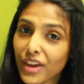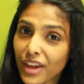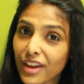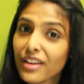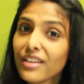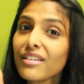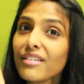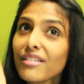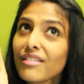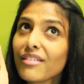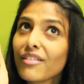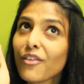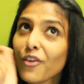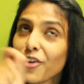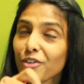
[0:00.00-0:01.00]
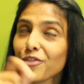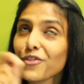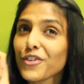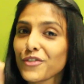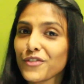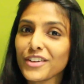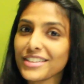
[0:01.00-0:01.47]
in on
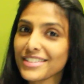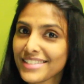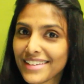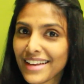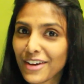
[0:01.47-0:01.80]
15th